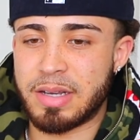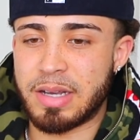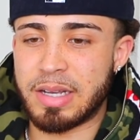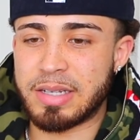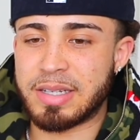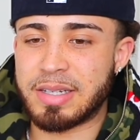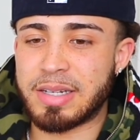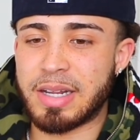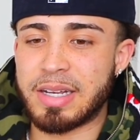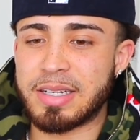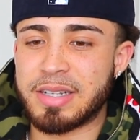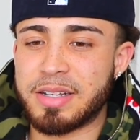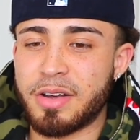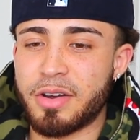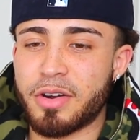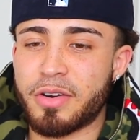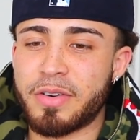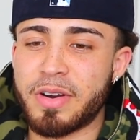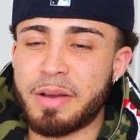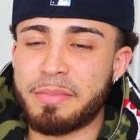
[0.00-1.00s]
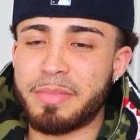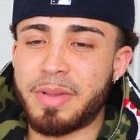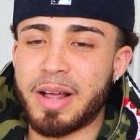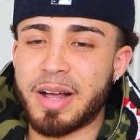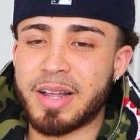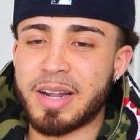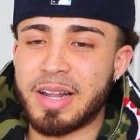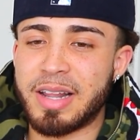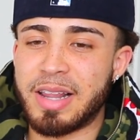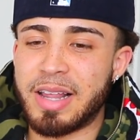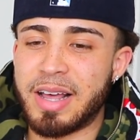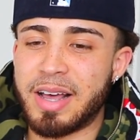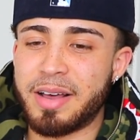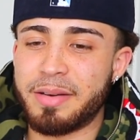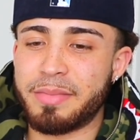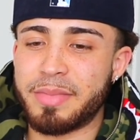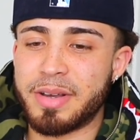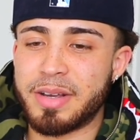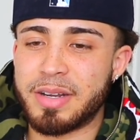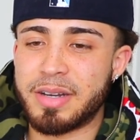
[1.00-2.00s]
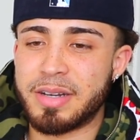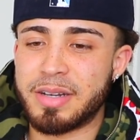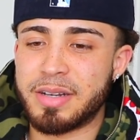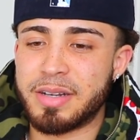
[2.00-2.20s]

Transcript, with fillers: It's a nice little crib, not gonna lie, man.